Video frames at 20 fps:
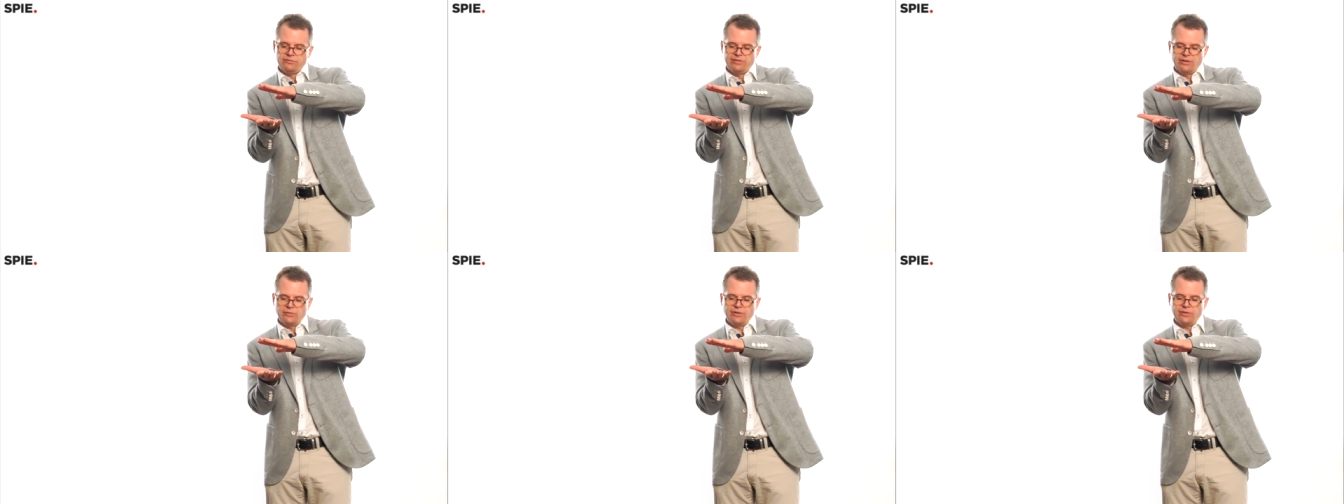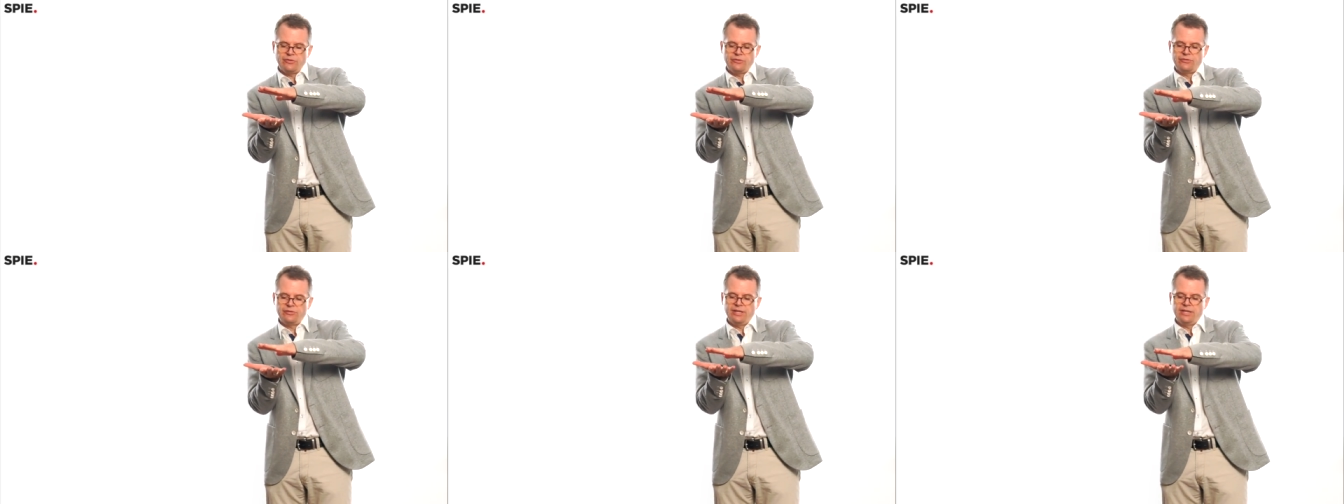very
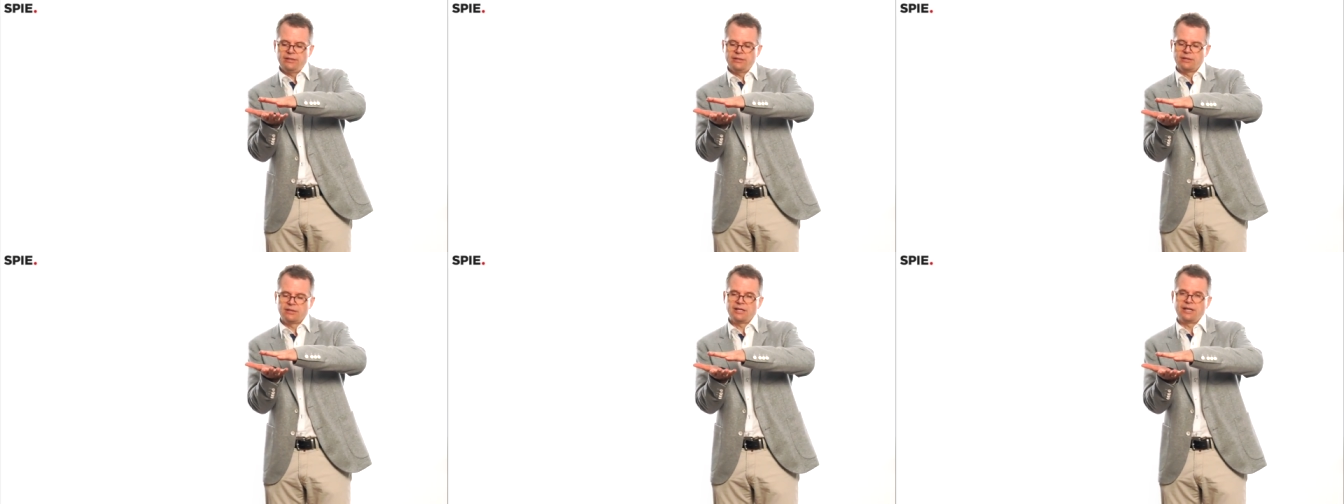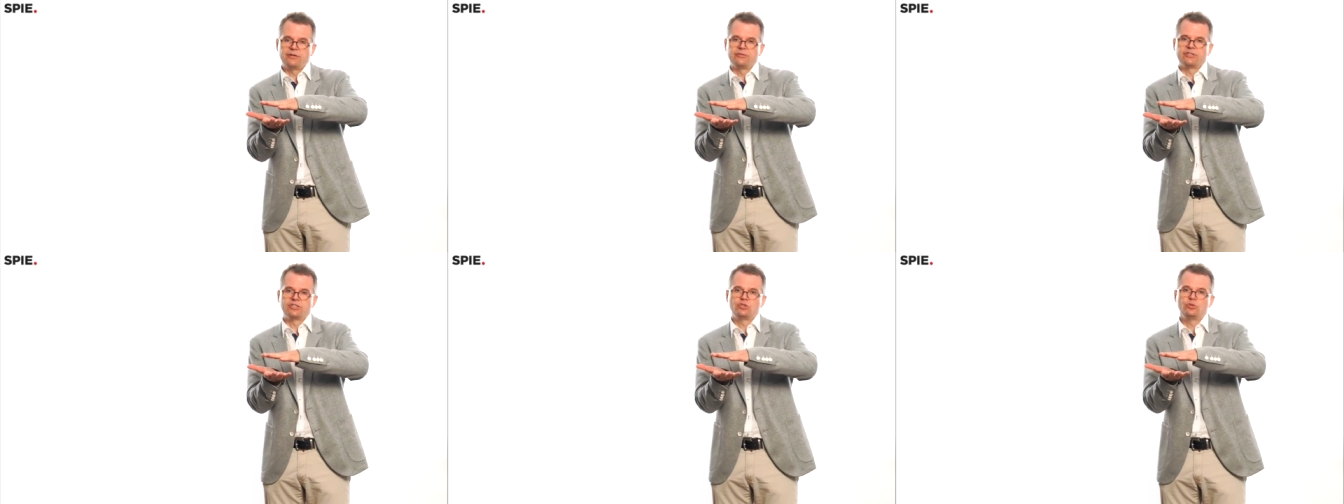thin,
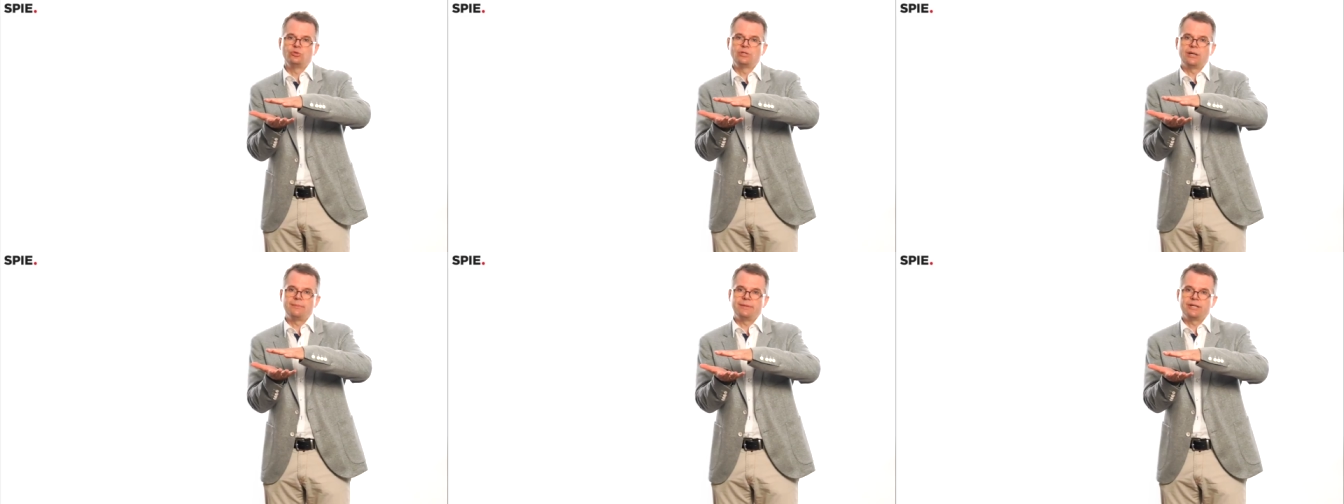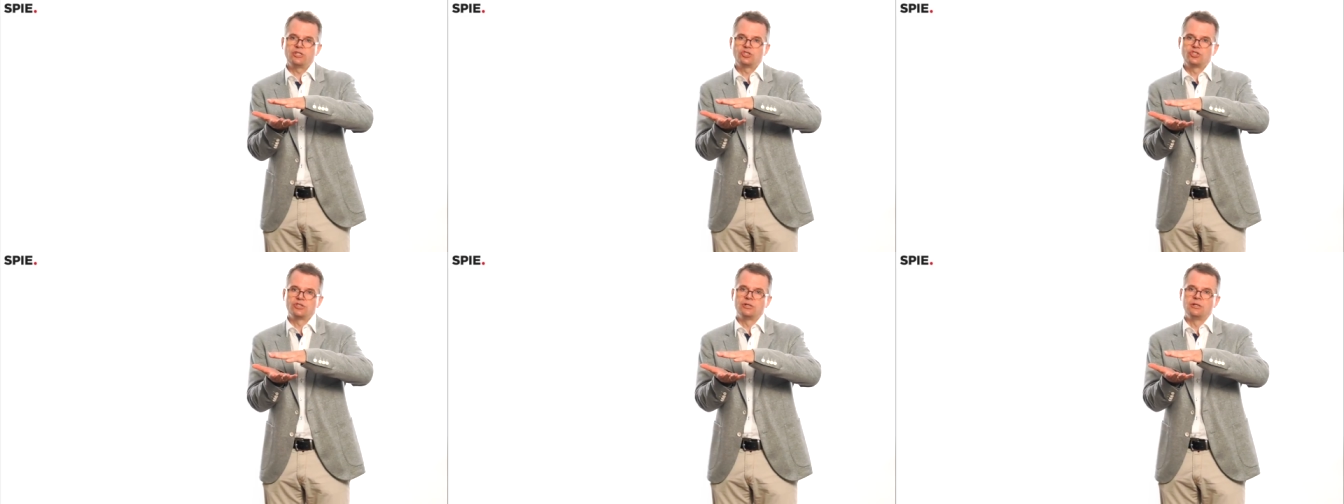kind of a
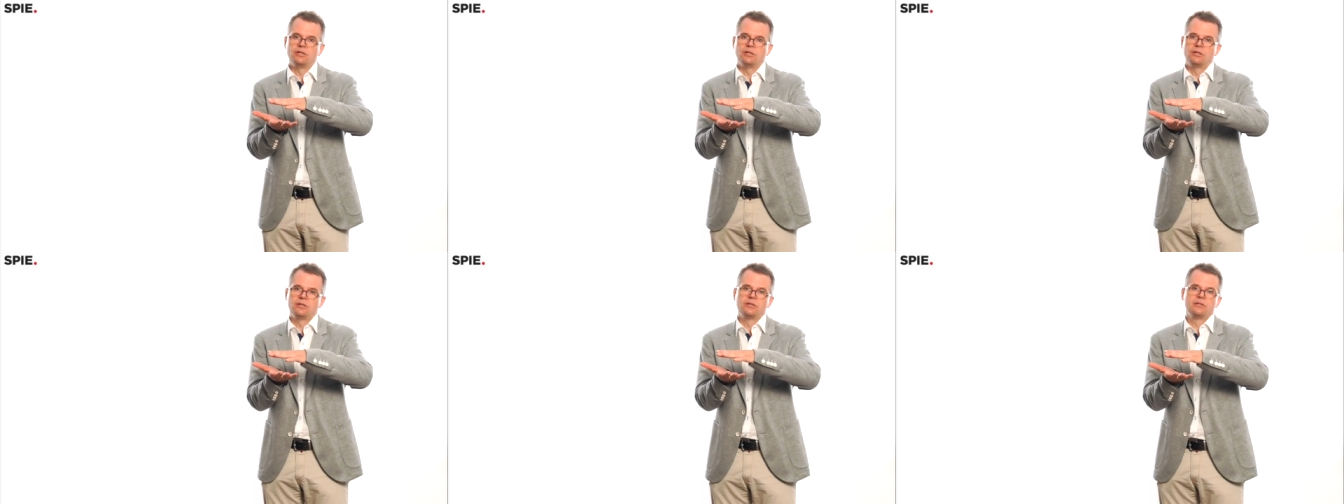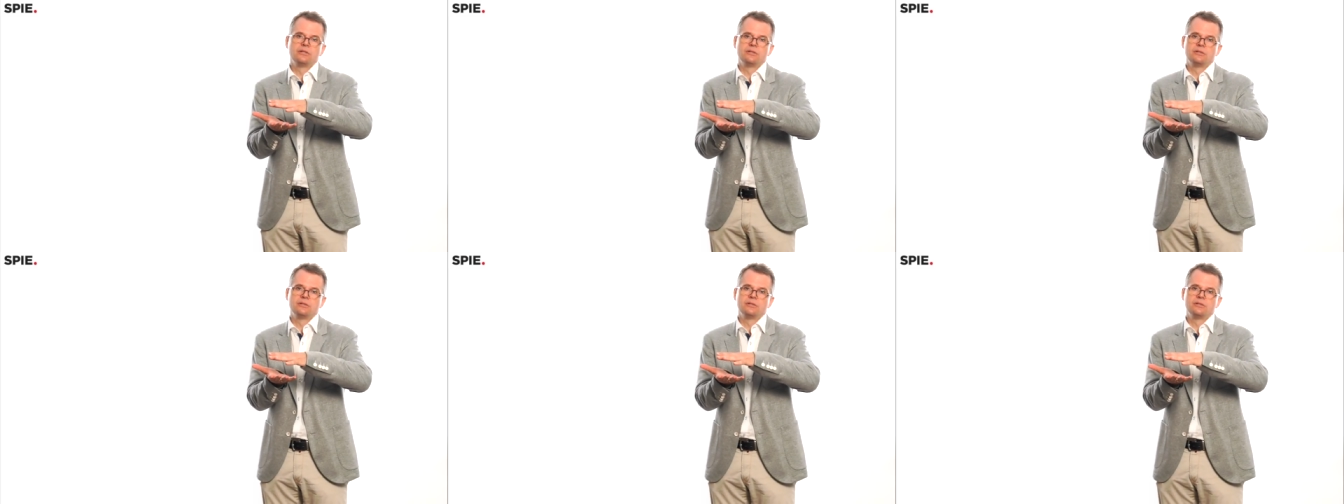two-dimensional